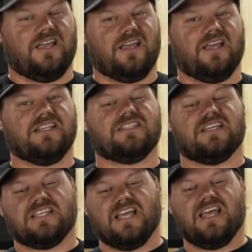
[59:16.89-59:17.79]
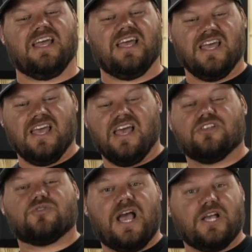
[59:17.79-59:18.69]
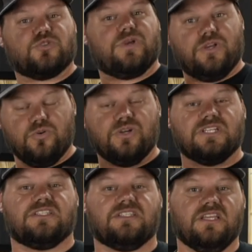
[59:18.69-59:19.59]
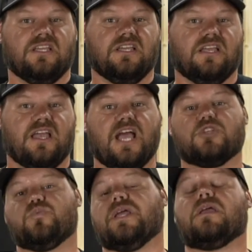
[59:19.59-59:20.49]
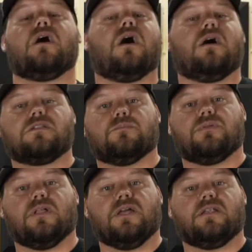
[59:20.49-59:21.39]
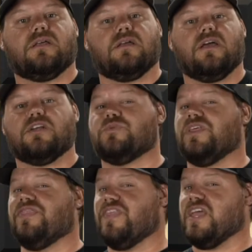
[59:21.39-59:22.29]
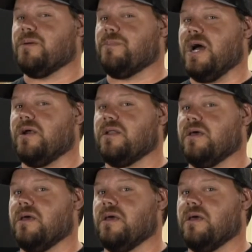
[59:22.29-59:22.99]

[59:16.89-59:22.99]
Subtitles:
And he says, so as we who can see, as we contemplate, as we think about,